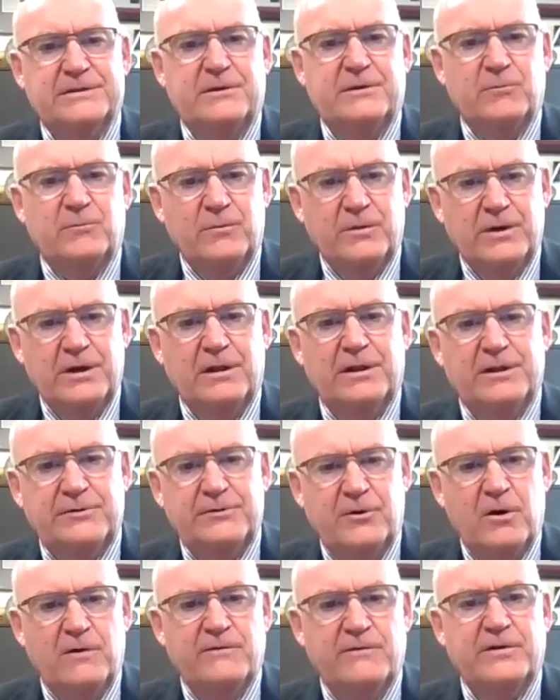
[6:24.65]
and it really
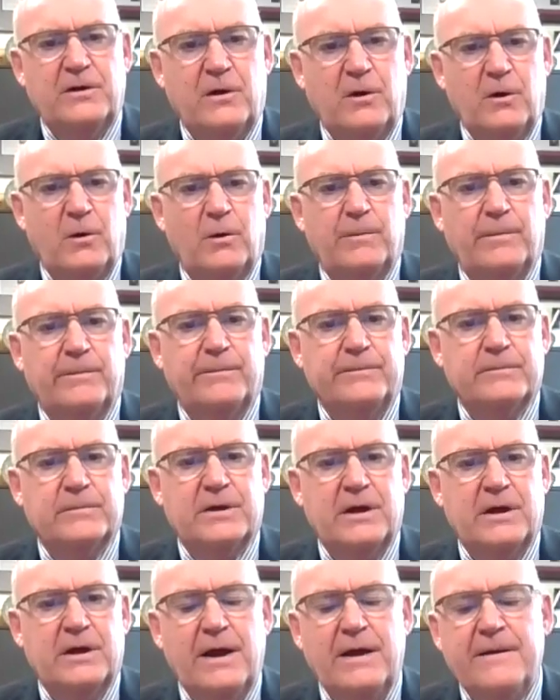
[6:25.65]
drove it home,
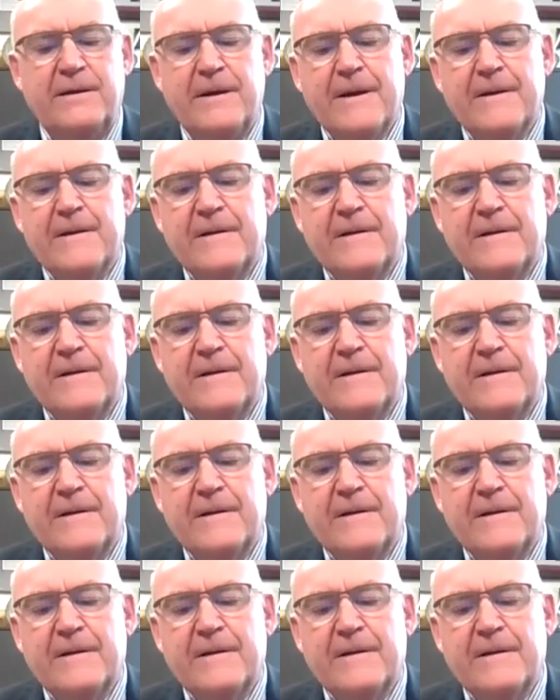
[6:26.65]
okay?